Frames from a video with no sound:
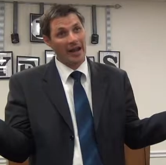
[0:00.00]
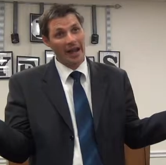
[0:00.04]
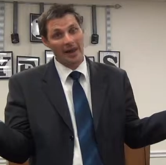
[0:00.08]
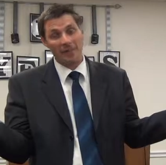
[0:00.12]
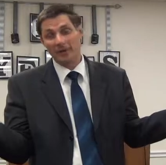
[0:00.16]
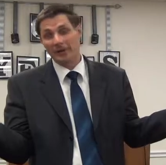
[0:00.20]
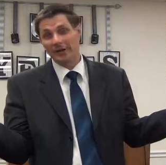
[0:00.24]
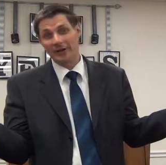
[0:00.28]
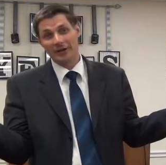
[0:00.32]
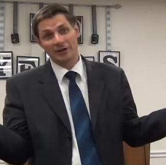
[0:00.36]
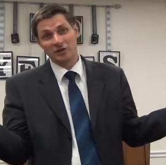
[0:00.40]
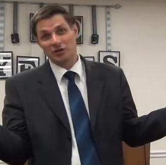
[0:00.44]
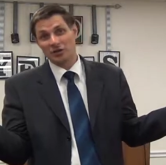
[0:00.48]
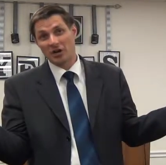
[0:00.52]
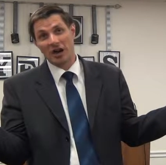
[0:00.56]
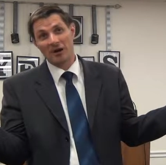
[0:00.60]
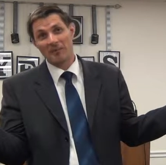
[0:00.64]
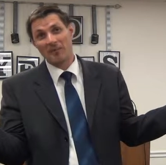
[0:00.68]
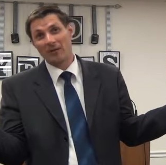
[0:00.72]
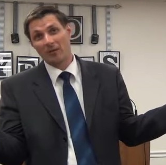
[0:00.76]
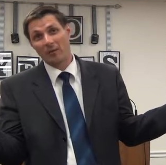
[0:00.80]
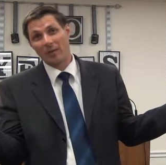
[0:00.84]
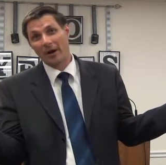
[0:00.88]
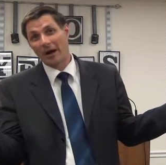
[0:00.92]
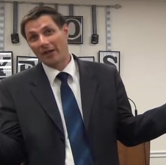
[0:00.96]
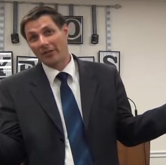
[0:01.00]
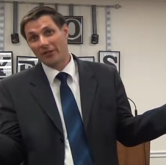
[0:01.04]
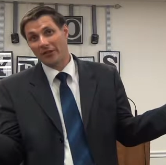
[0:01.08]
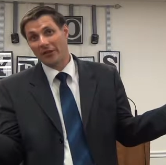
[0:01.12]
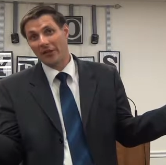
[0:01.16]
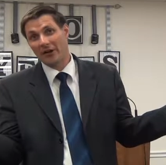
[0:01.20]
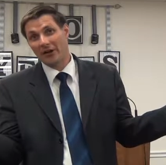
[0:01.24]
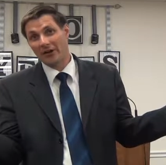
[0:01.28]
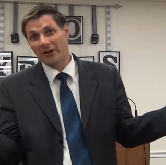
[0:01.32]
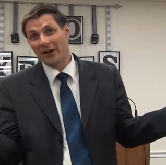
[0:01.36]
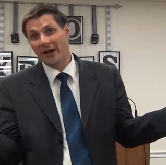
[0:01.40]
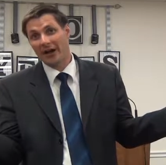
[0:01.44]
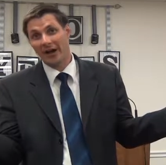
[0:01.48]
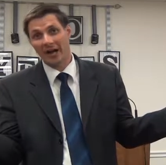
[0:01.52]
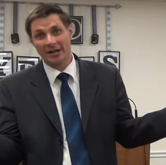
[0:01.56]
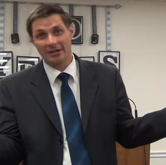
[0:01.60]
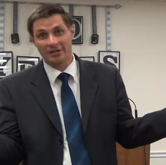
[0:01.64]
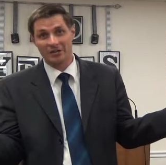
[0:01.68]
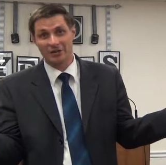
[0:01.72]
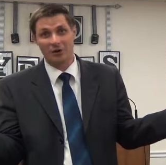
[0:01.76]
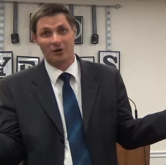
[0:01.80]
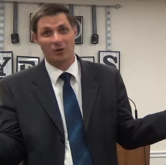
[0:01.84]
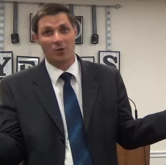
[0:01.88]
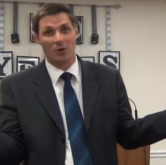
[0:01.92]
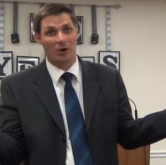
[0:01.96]
able to determine whether or
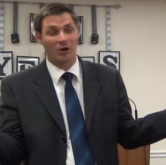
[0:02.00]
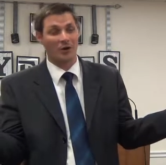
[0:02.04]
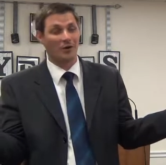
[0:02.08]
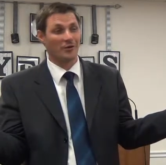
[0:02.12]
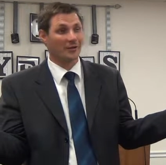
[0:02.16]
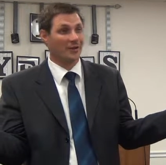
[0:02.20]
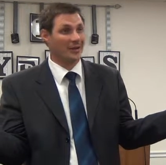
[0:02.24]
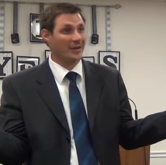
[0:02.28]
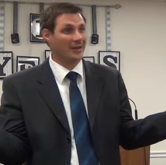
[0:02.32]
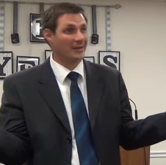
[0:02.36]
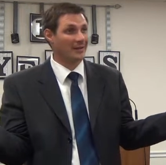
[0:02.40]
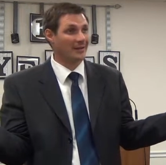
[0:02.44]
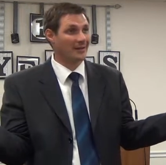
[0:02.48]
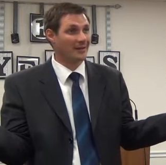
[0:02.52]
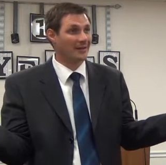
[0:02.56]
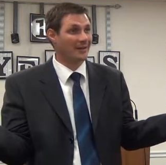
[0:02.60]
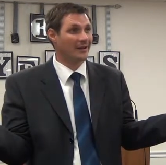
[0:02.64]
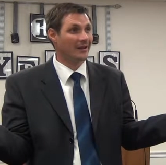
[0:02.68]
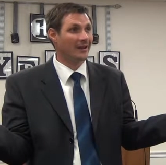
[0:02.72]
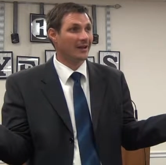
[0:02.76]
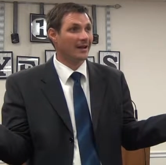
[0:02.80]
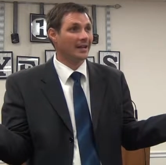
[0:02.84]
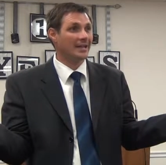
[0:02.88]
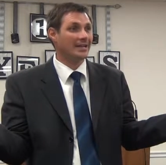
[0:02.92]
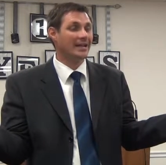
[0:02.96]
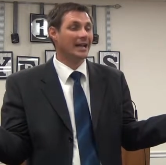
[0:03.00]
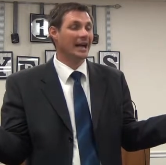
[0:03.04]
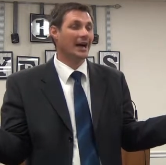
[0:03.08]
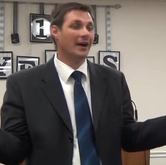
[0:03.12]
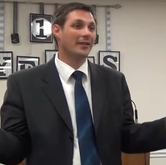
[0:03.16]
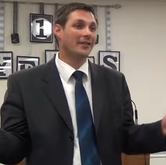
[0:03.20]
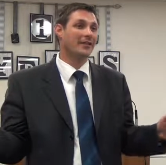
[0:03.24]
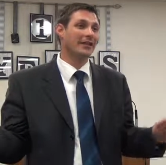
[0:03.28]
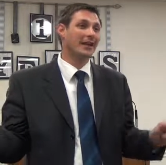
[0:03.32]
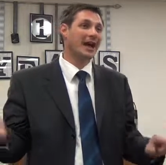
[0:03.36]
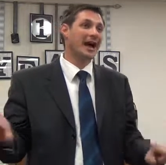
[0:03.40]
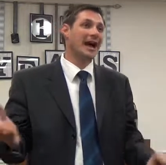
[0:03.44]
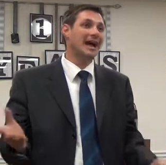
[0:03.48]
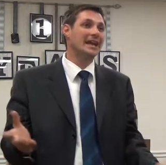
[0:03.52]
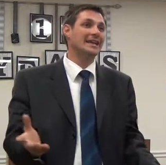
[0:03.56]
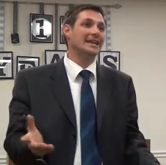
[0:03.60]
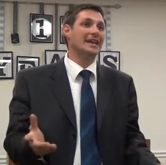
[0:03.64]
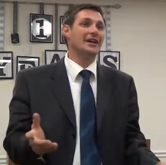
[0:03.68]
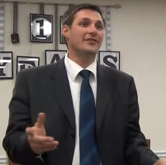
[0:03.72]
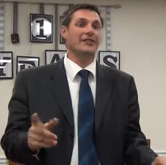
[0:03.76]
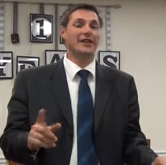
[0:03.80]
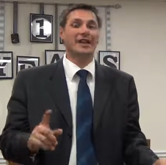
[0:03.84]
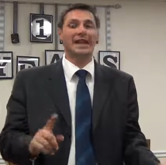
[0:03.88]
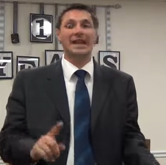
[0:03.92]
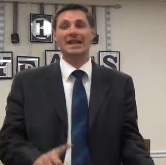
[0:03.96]
not you're worthy. Now, the
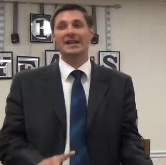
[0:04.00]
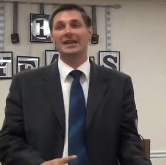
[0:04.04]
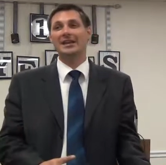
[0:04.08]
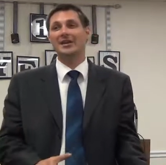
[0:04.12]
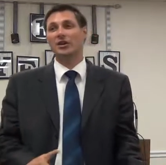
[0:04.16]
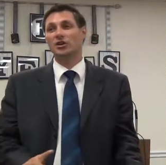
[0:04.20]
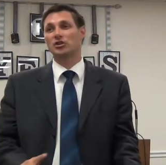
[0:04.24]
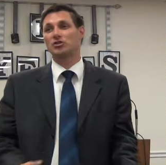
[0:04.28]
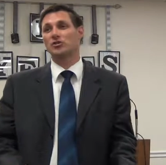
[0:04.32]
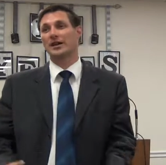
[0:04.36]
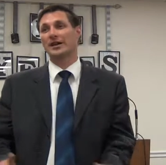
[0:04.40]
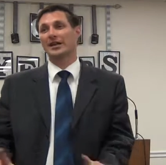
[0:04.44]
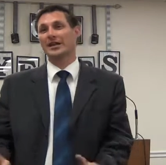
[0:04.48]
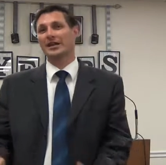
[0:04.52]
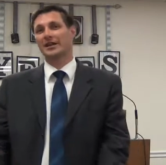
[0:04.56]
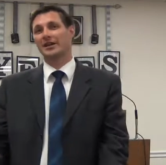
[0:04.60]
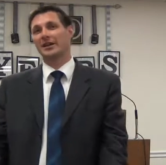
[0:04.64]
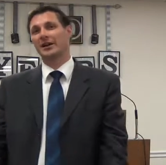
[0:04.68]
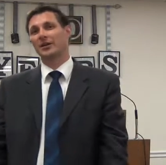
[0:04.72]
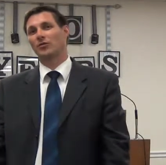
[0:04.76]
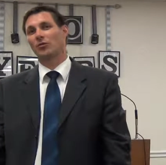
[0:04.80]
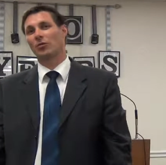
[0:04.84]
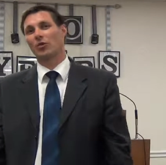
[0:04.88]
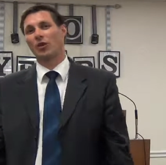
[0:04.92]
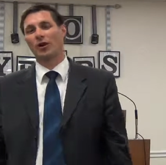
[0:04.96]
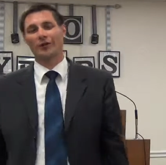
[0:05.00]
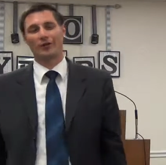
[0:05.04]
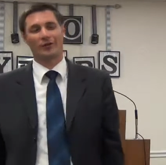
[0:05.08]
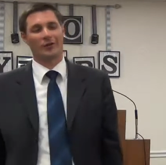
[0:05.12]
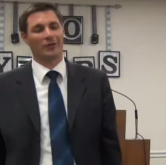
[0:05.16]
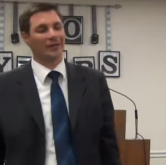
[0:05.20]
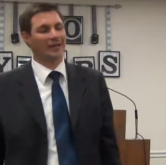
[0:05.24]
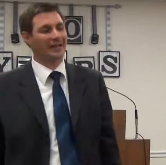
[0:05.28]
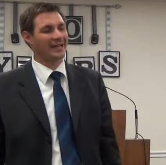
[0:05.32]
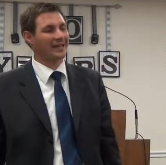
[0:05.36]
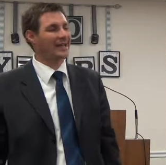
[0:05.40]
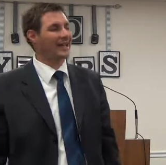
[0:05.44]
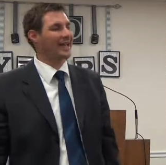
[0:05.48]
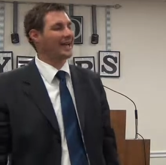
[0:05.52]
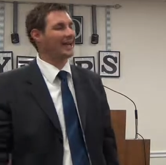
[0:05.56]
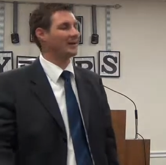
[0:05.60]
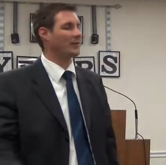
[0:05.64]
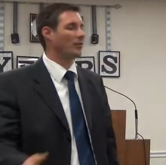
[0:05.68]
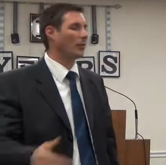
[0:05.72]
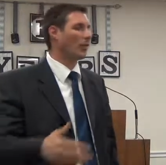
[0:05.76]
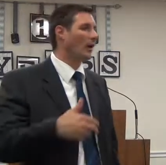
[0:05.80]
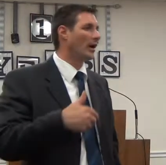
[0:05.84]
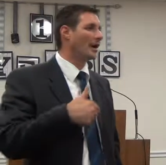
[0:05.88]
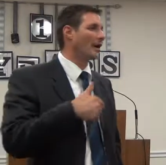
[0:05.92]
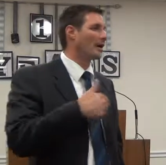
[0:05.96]
idea of eating or drinking unworthily,
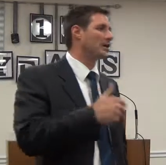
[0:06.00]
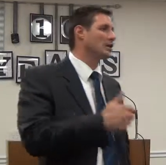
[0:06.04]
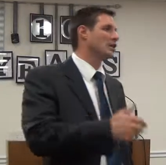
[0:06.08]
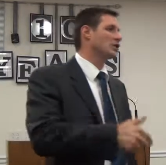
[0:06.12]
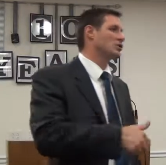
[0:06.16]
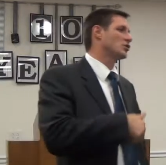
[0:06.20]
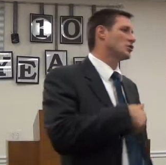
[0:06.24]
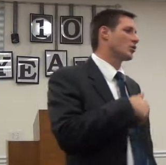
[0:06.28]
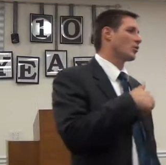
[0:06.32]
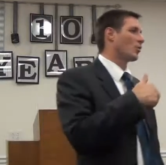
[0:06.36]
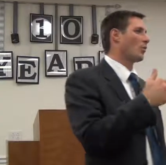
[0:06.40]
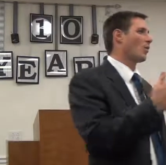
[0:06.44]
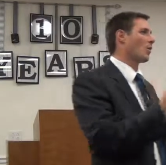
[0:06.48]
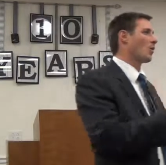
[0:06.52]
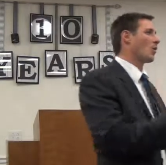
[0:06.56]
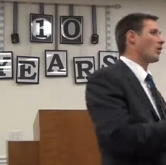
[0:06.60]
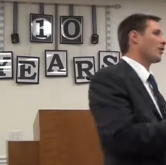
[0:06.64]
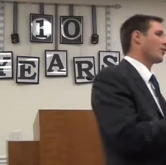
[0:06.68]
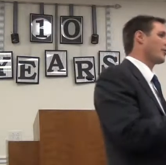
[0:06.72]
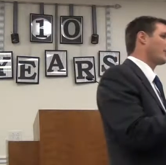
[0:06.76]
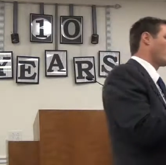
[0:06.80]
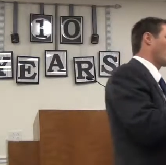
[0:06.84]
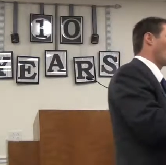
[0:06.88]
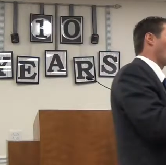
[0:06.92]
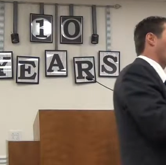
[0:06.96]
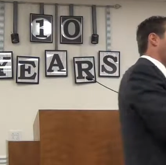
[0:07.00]
again, where does your worth or